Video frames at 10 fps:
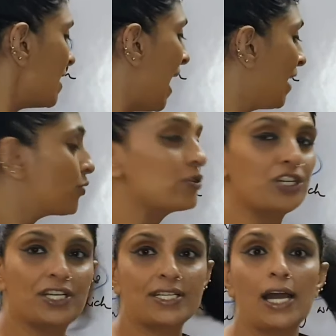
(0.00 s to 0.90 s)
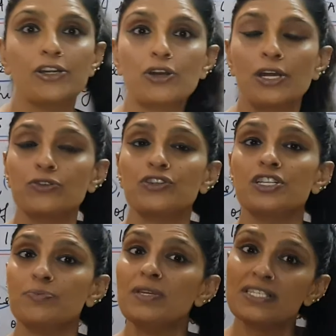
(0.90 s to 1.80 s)
are heterogeneous.
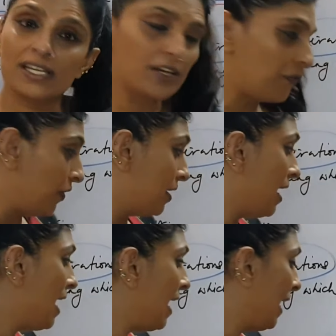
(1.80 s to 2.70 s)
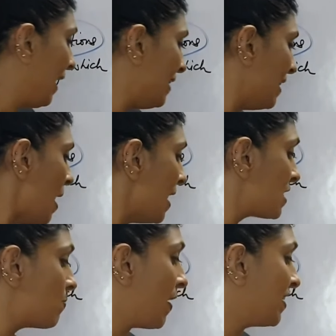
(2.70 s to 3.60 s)
Heterogeneous means they're different in their
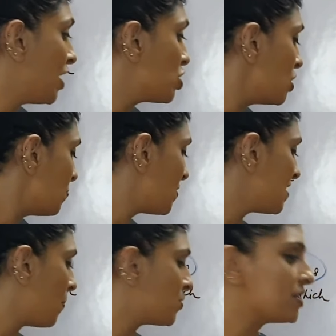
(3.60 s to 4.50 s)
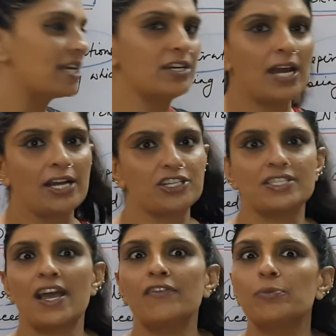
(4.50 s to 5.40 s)
expectations, perceptions and
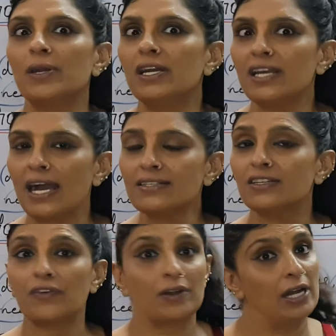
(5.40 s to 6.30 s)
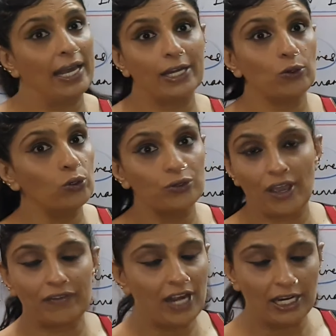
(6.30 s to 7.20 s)
reactions. Everybody reacts differently. Like I told you,
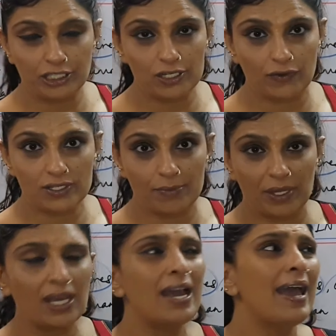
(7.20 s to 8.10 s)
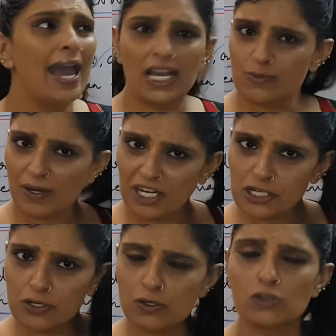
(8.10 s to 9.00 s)
give reactions for something.
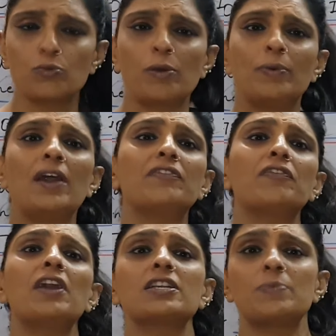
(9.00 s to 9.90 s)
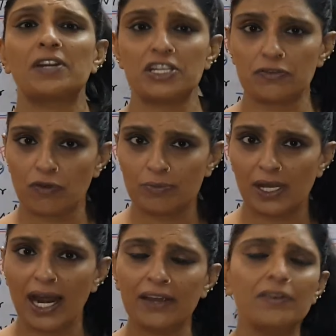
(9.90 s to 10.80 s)
Expectations also. People have different expectations from their
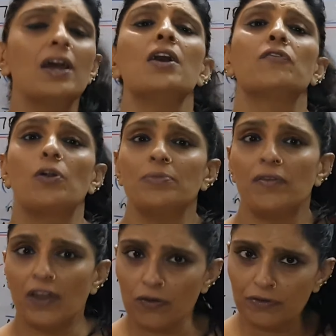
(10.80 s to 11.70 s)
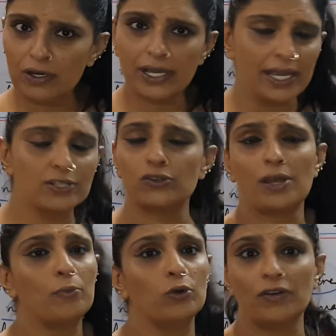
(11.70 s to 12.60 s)
life, from their way of working. So
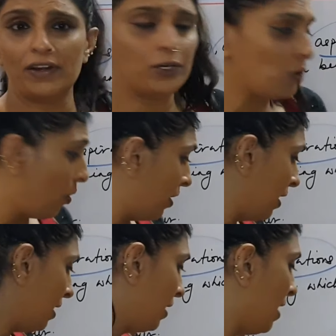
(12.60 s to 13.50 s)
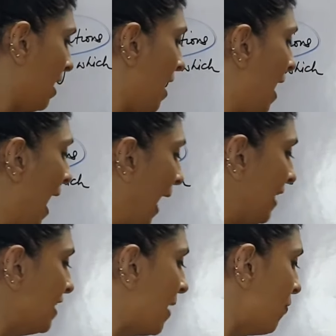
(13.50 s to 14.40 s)
they're motivated accordingly.
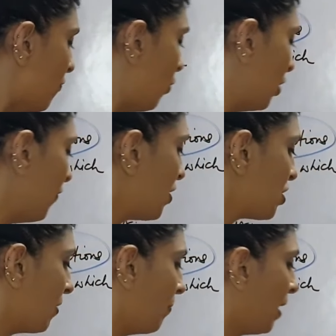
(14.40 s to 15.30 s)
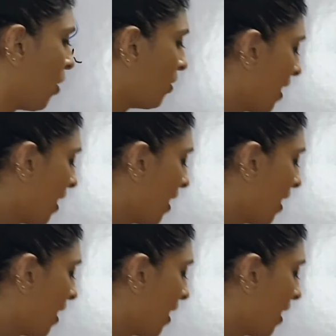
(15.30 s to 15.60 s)
Any type of motivation may not